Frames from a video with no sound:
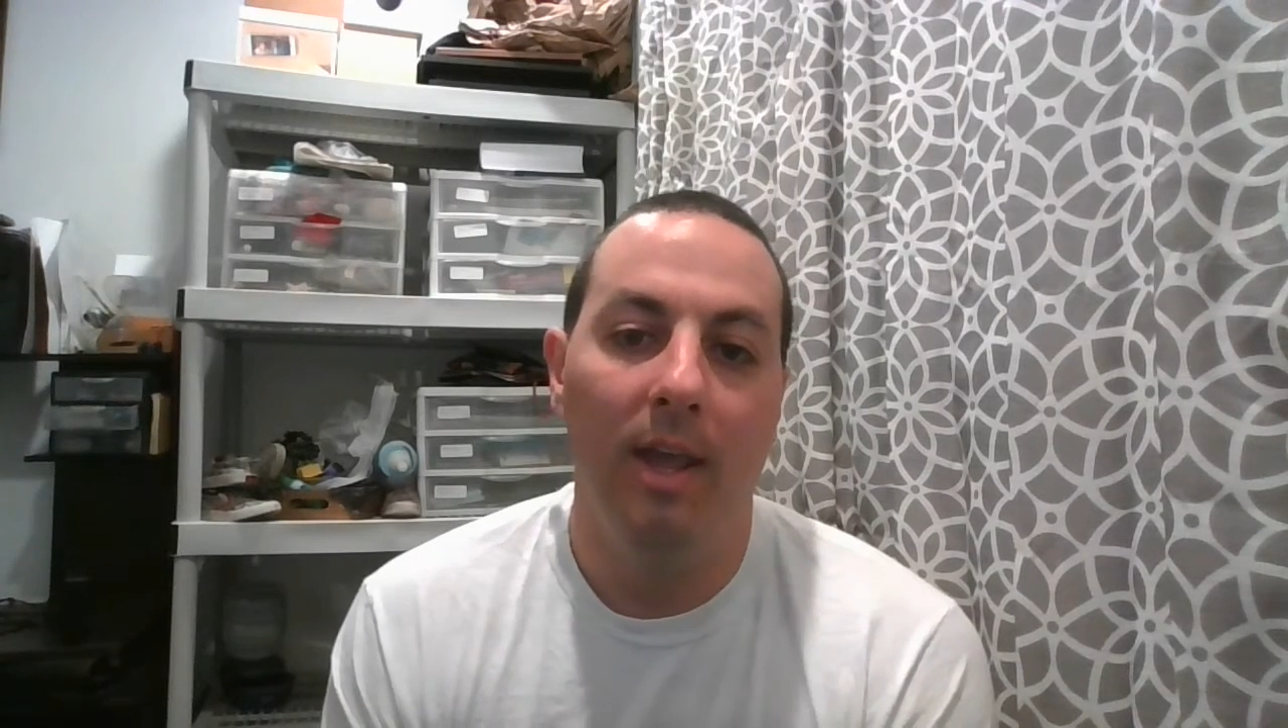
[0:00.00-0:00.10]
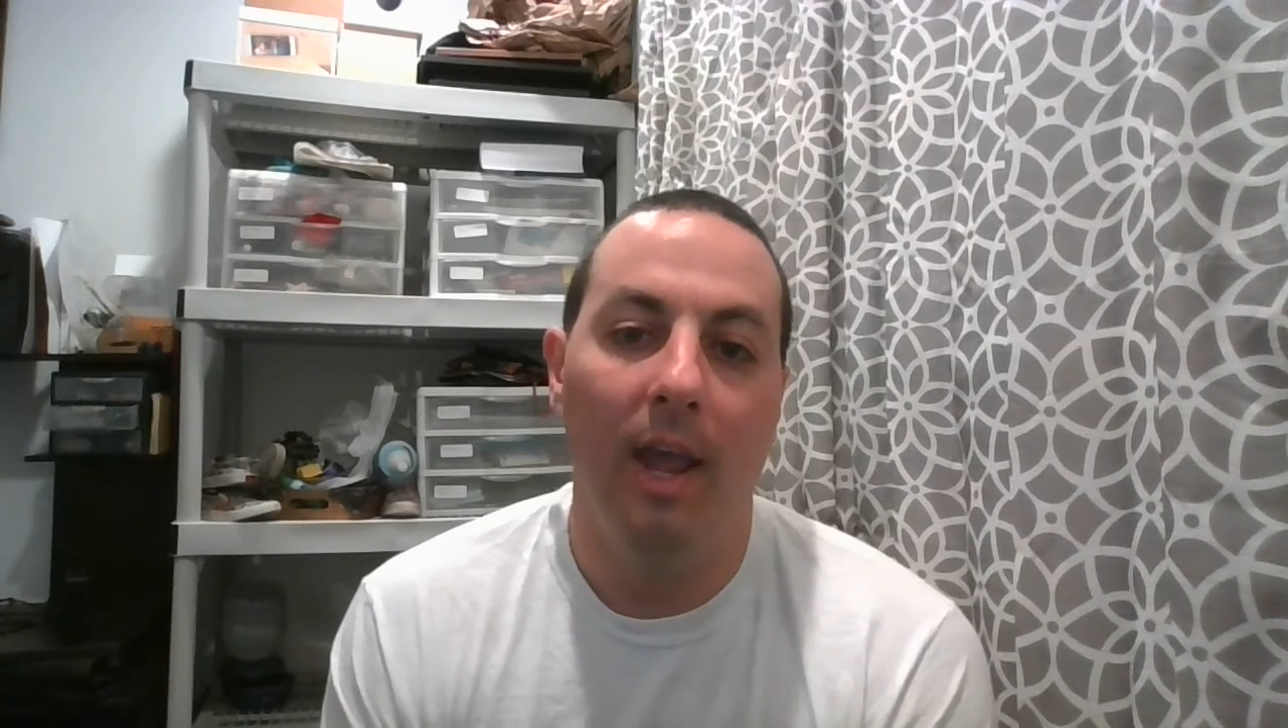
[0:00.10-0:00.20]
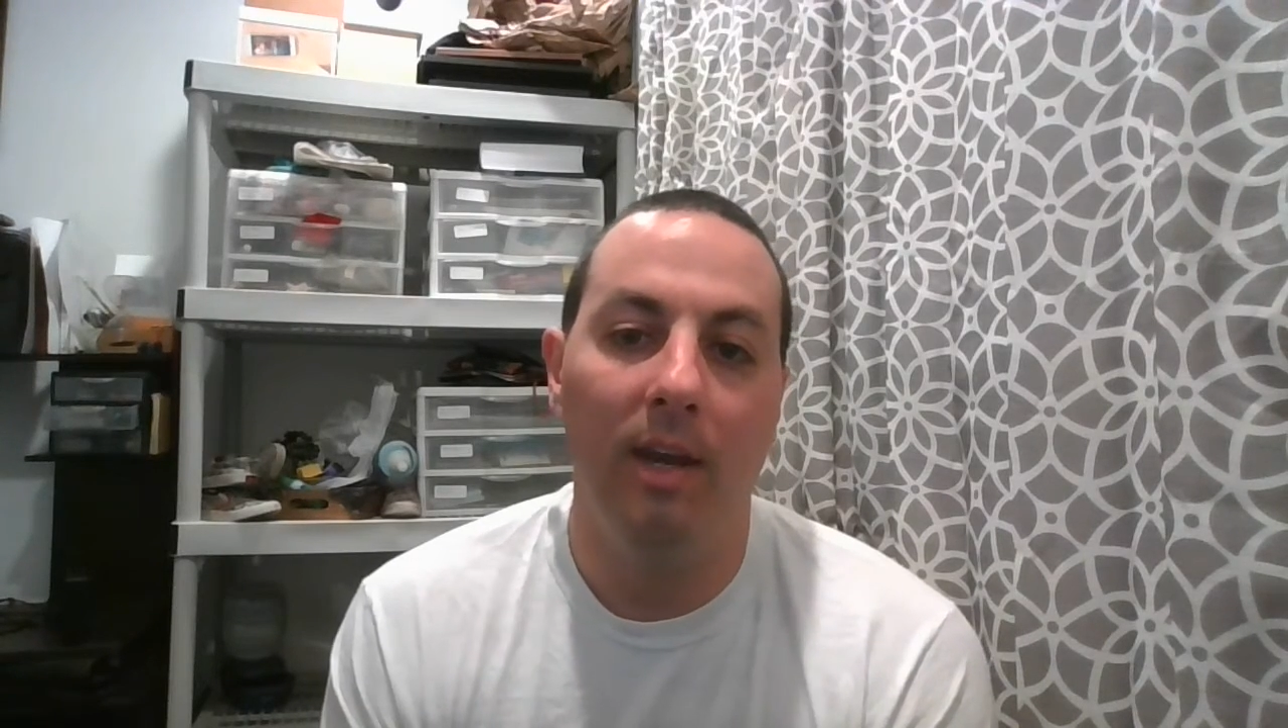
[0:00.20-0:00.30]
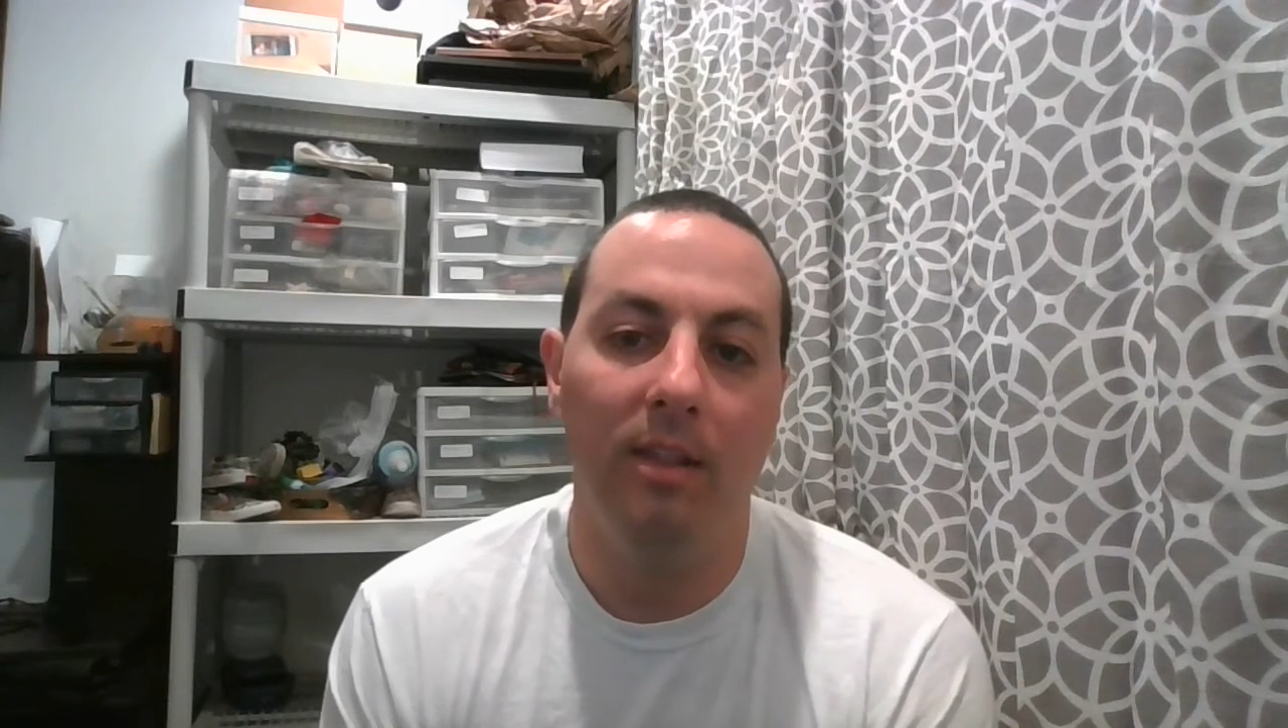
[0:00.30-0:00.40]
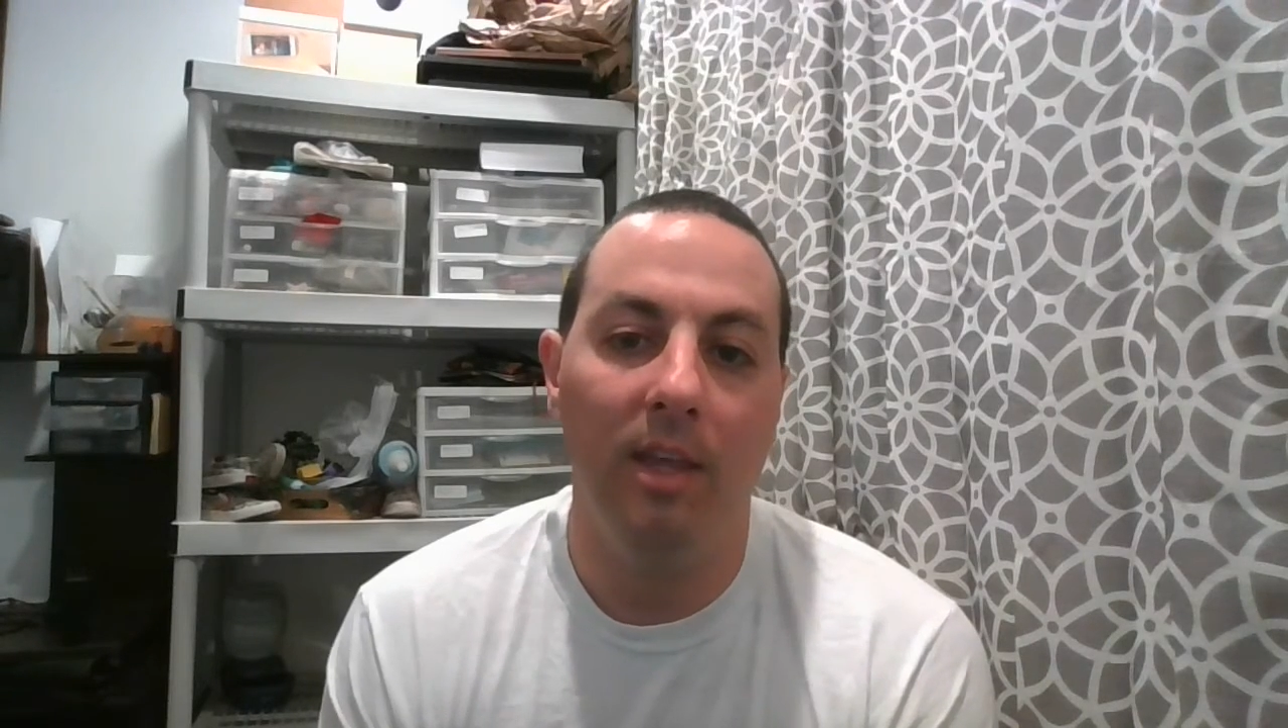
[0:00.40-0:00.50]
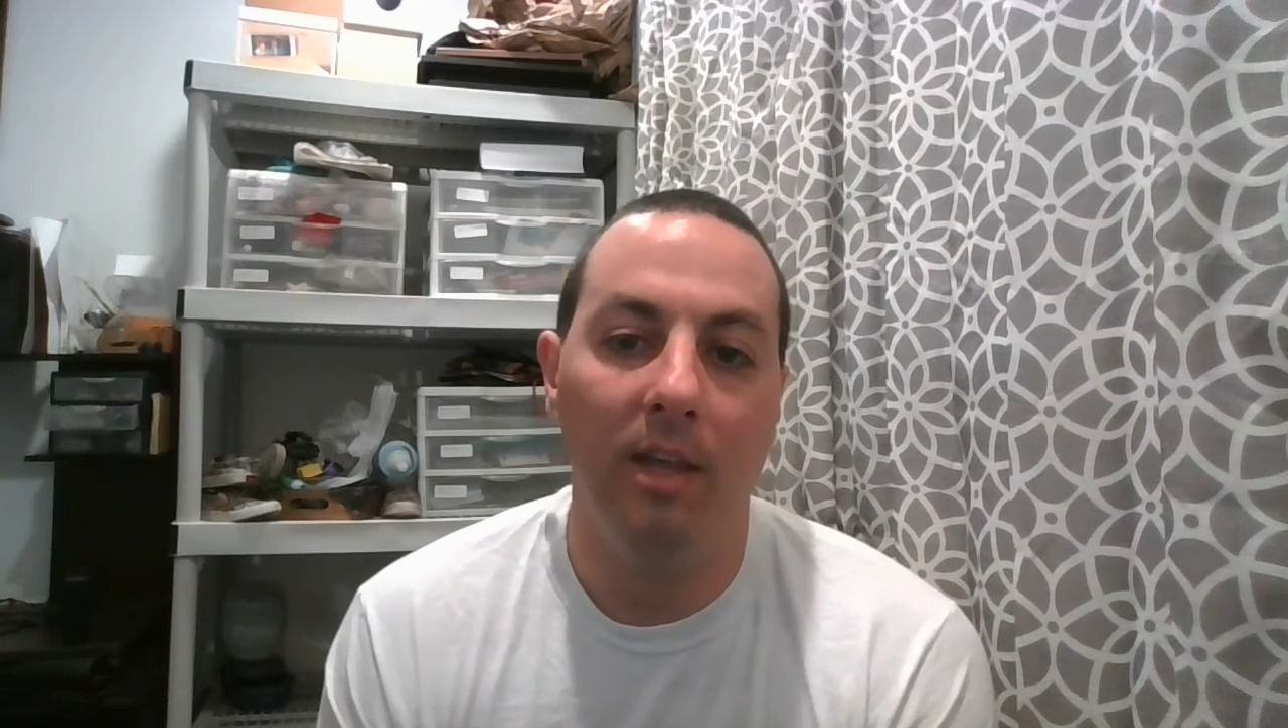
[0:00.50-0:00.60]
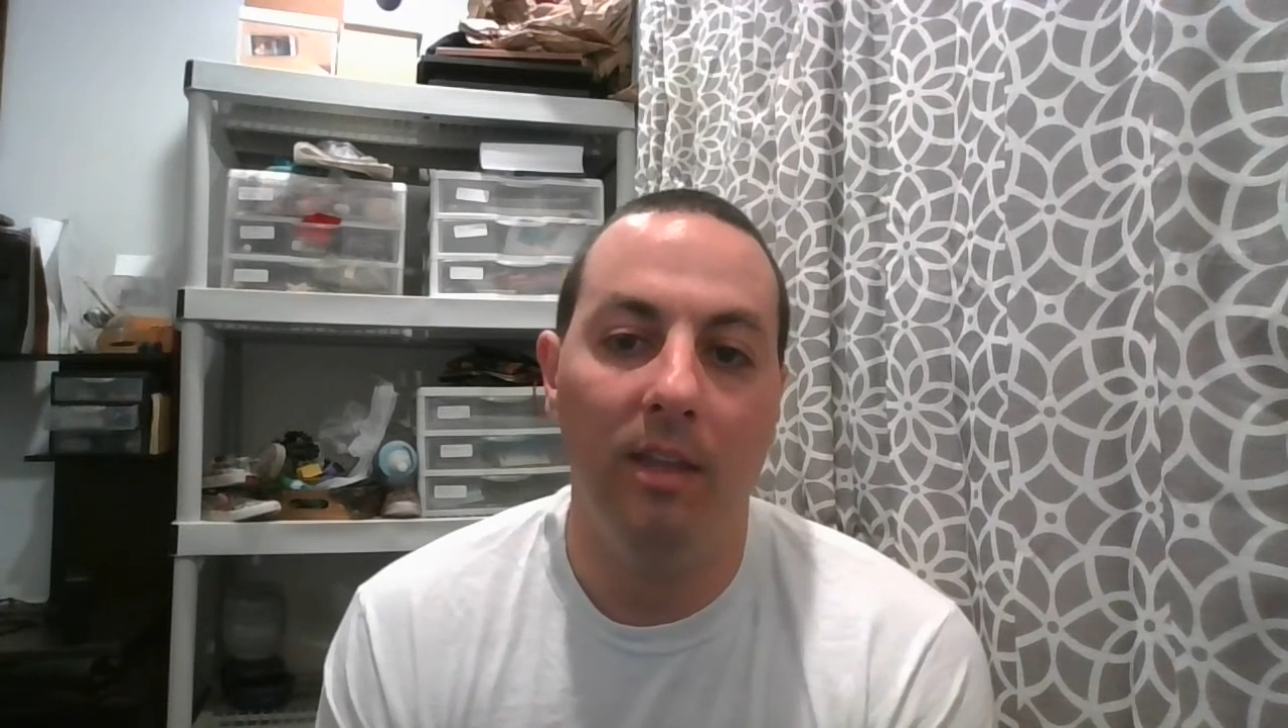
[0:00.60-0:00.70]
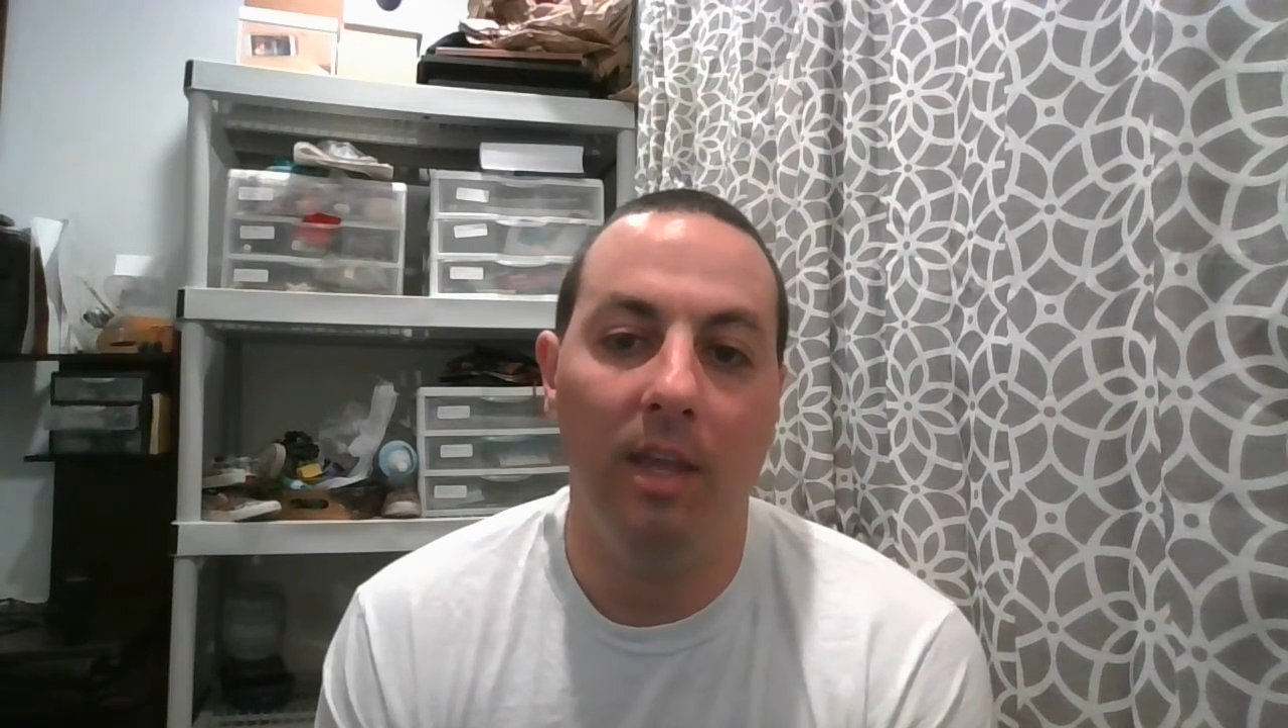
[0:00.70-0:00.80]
Anything in